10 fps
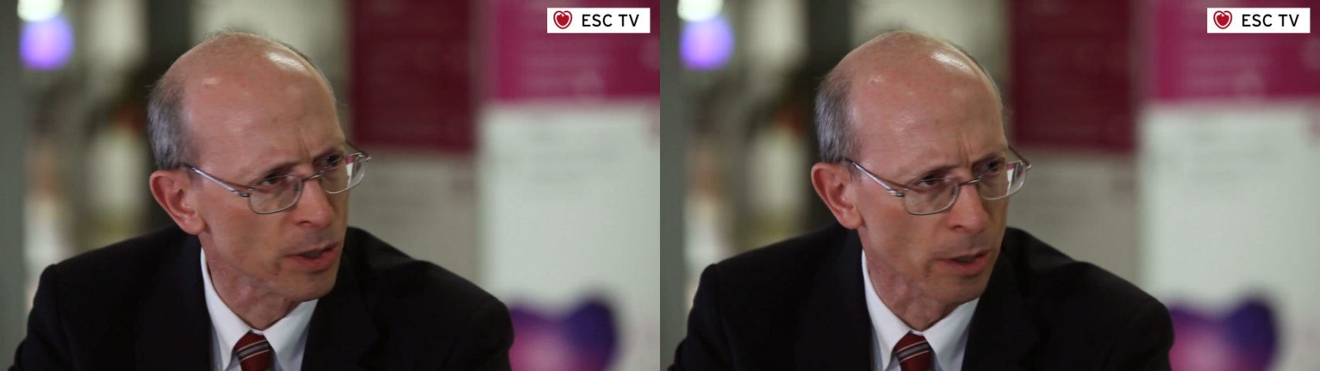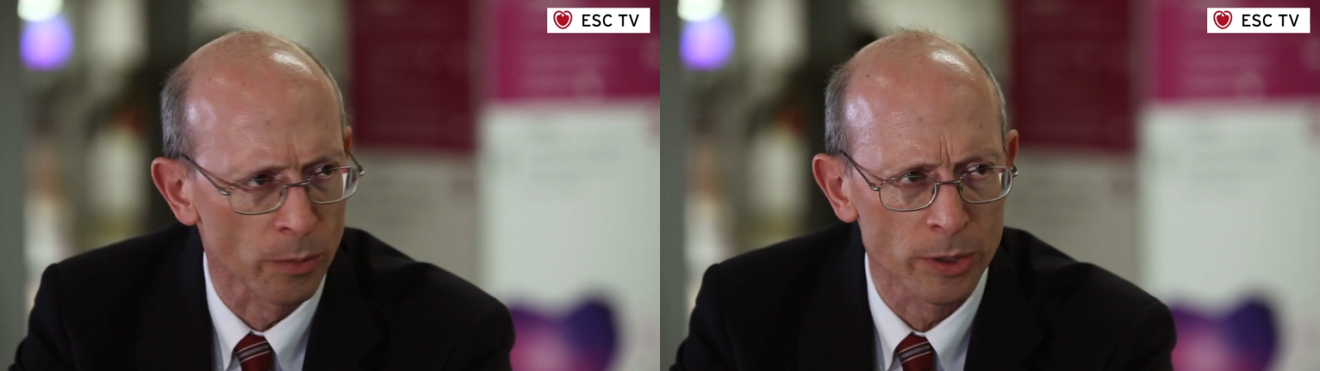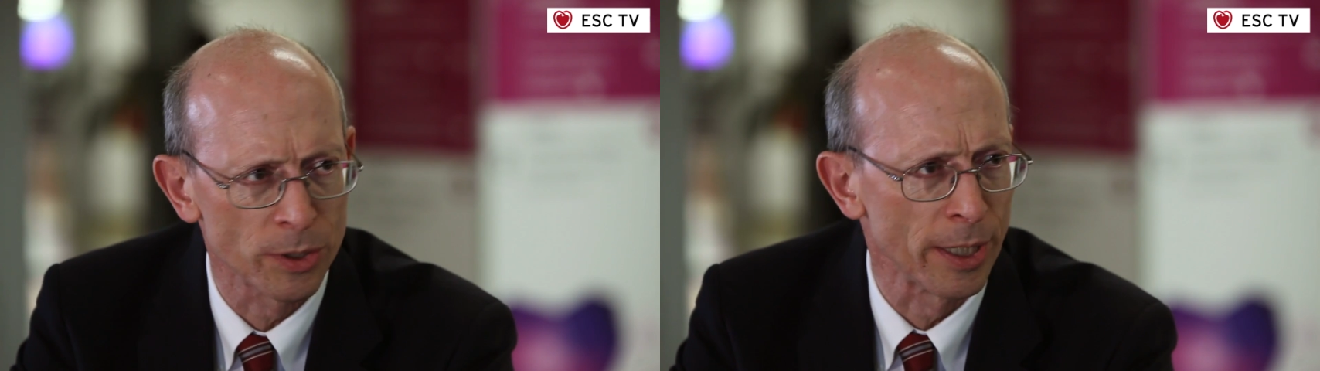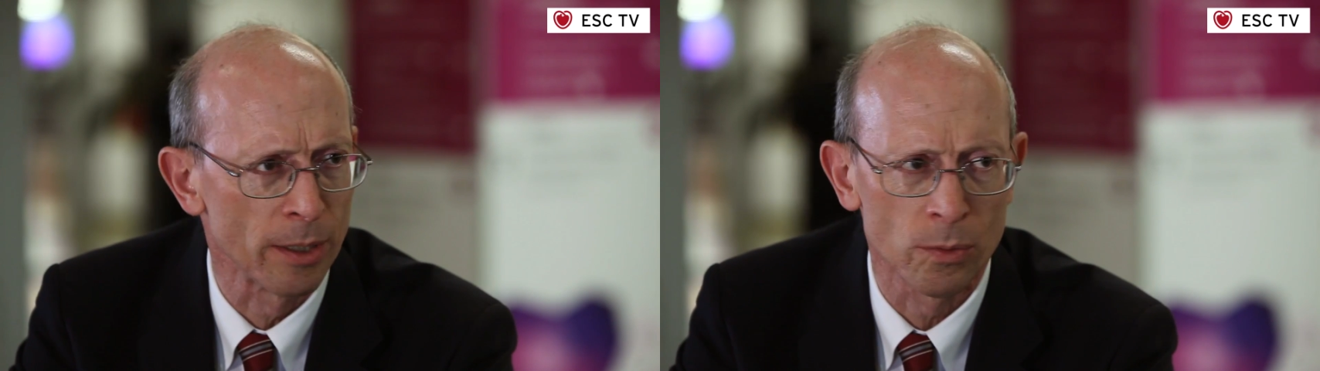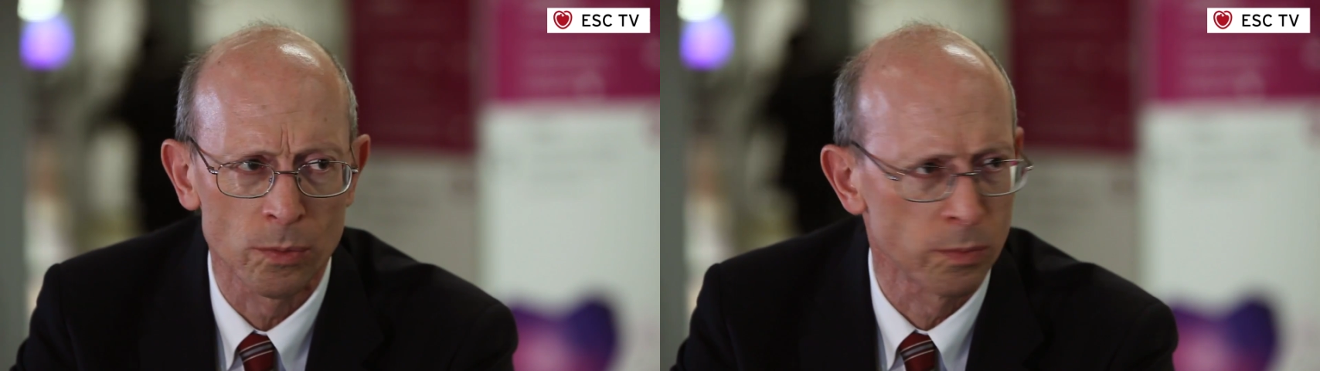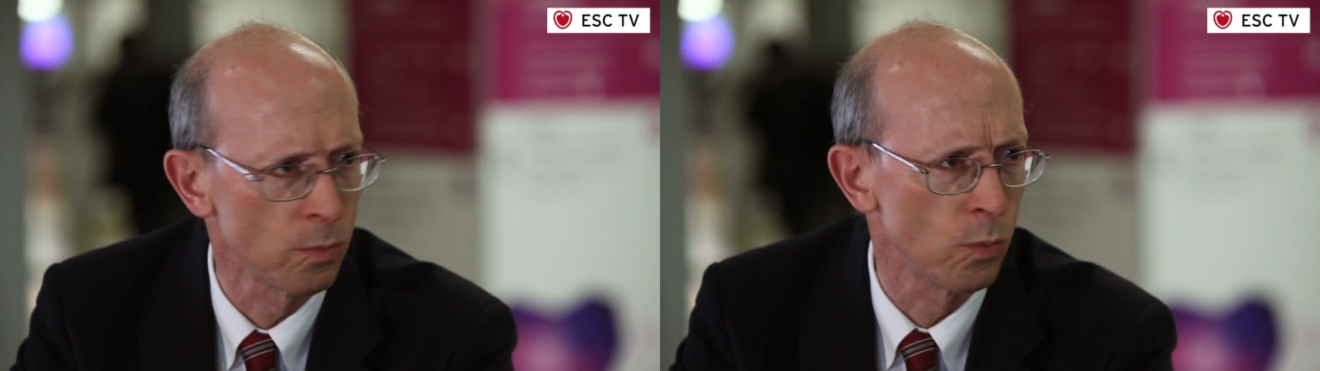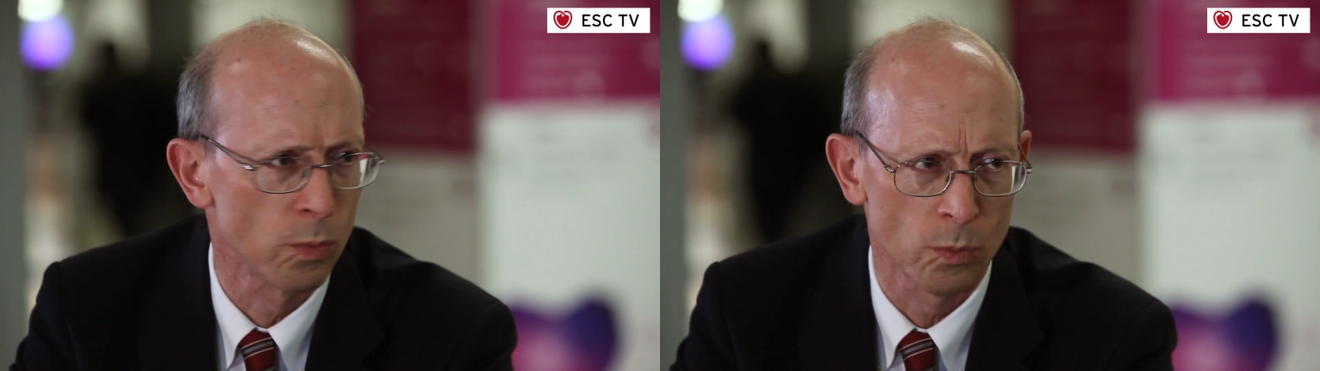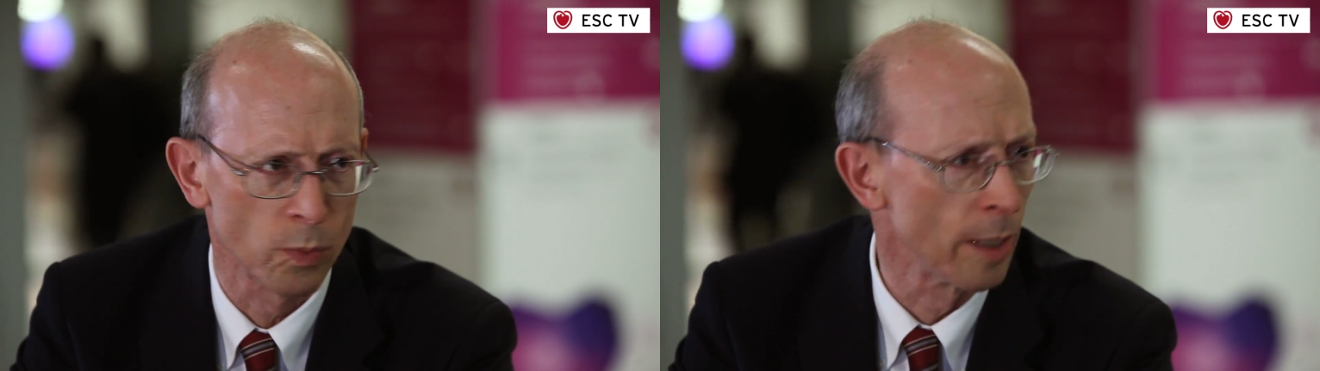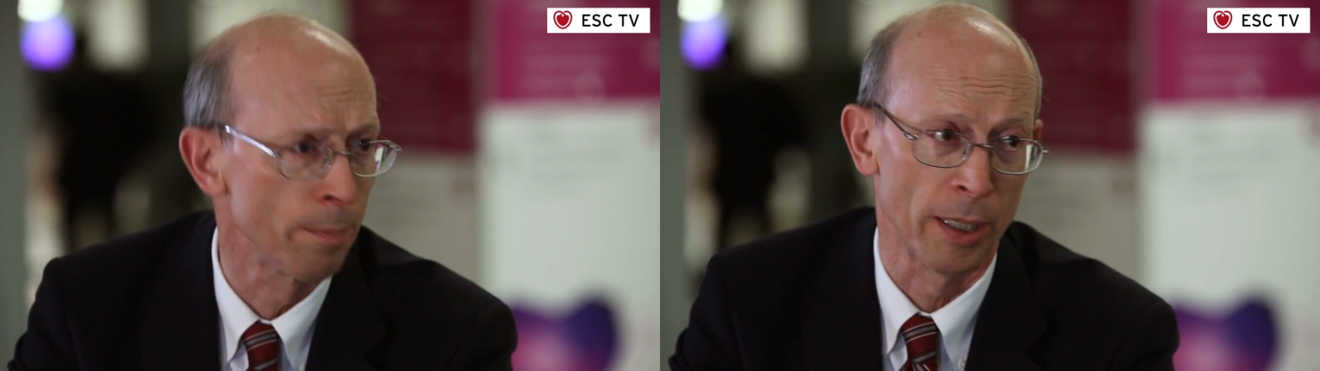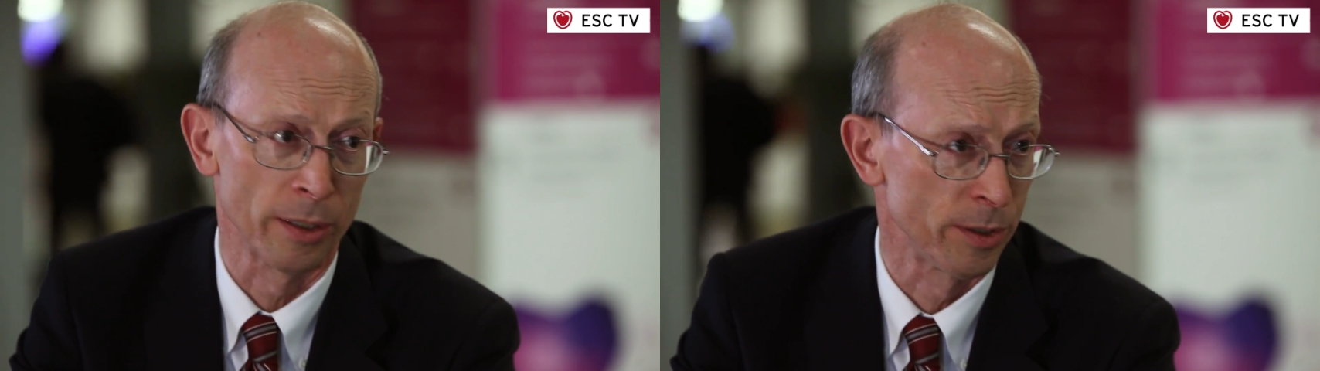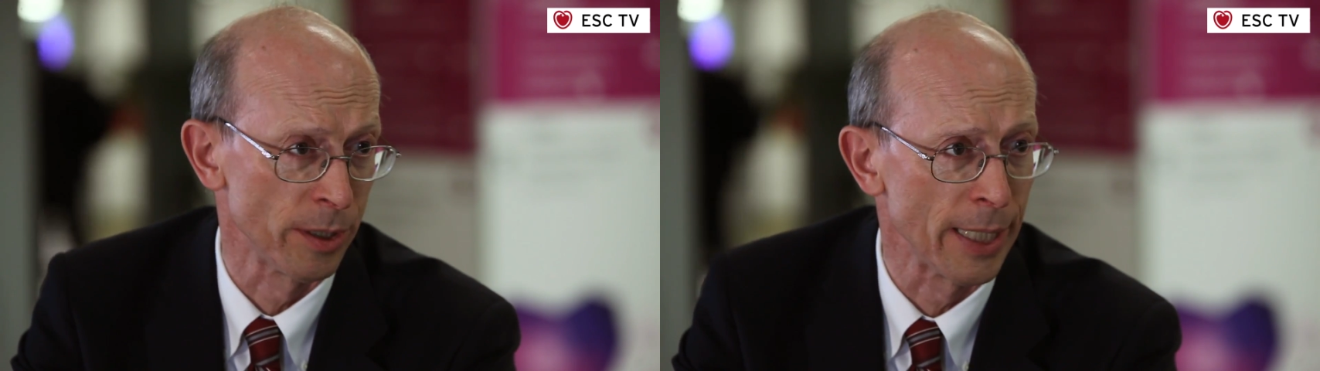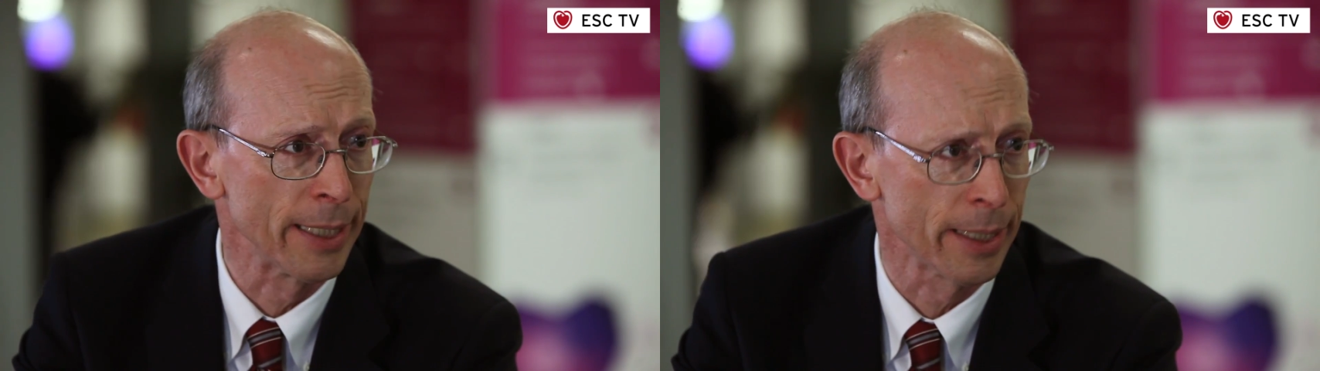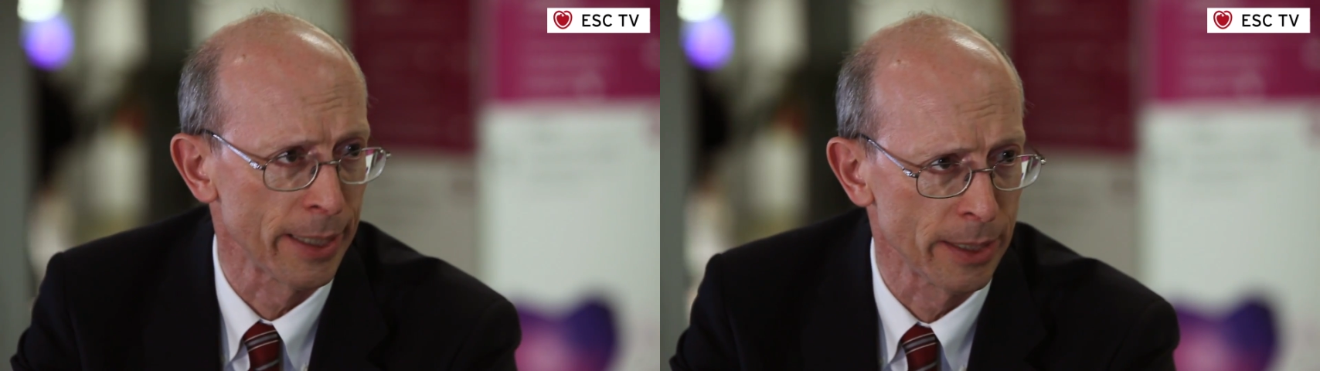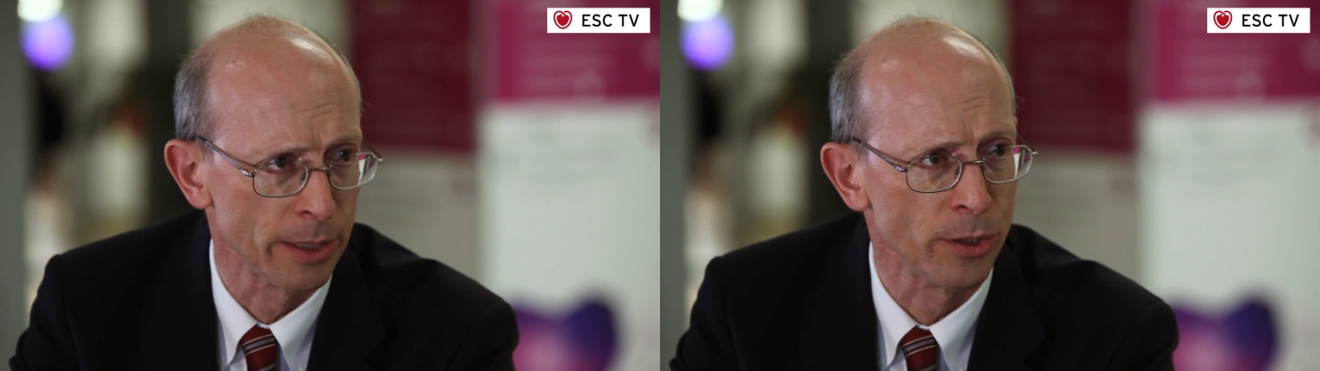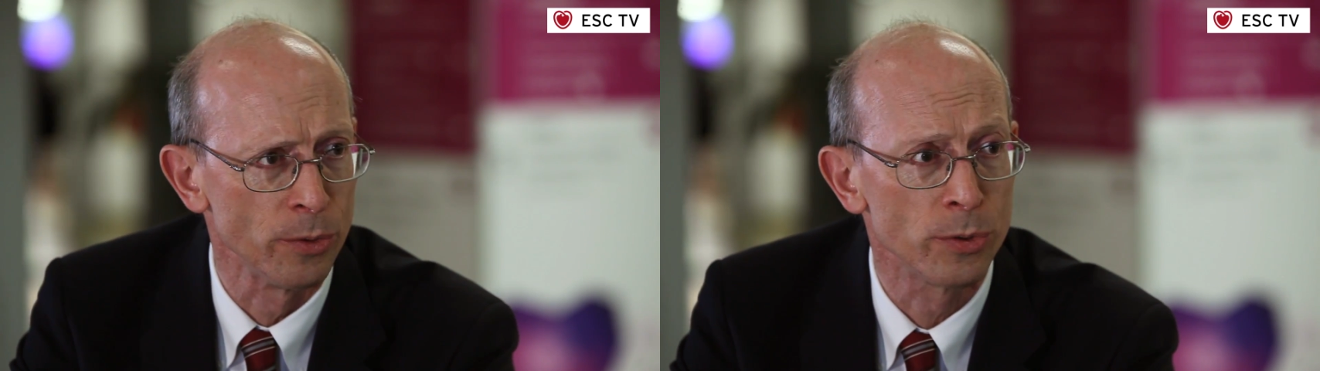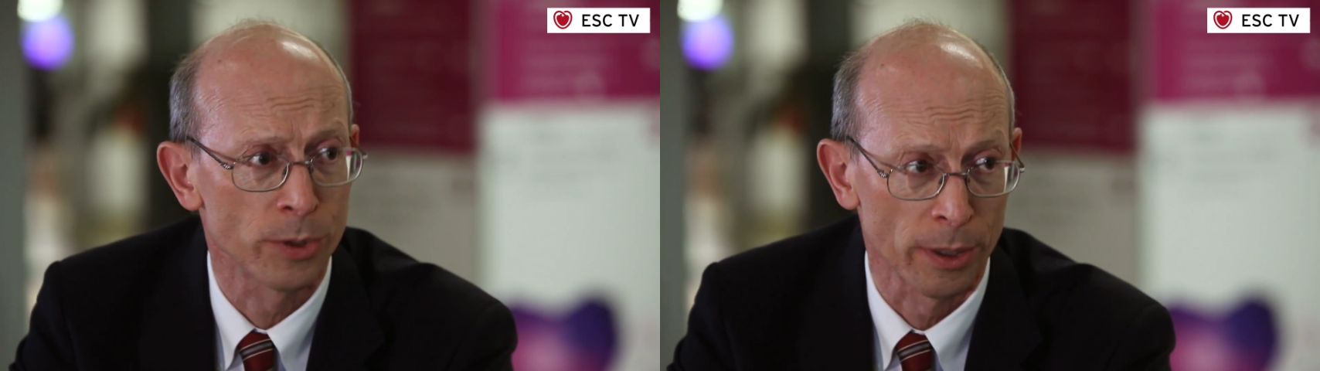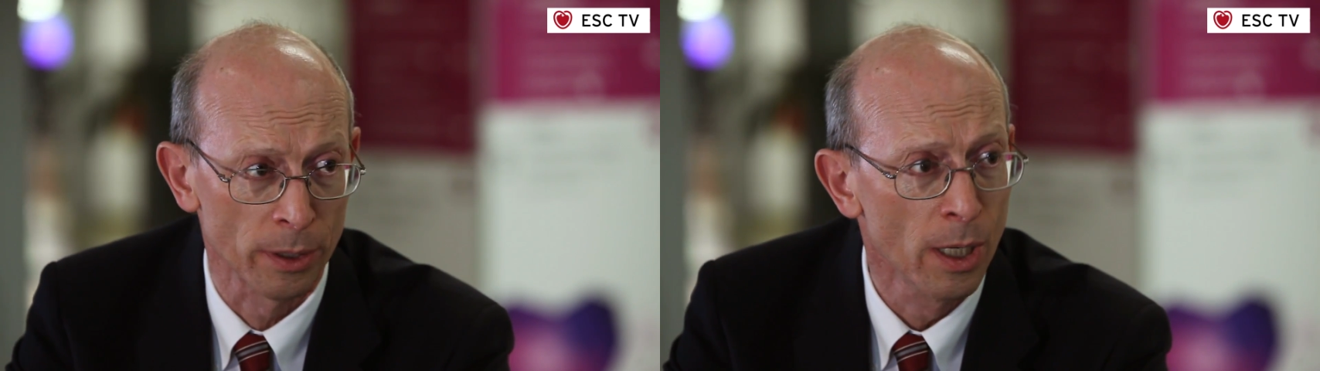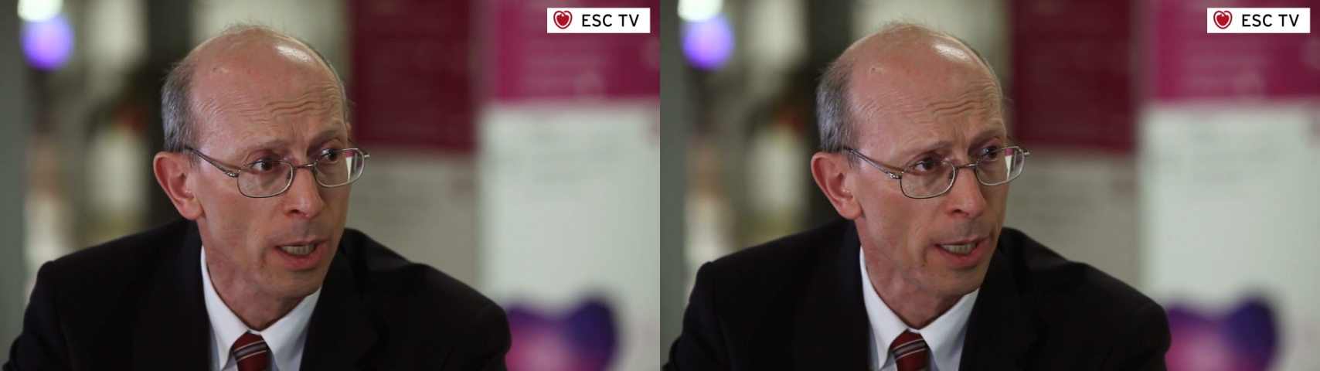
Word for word: you know, is now well past a decade in use and,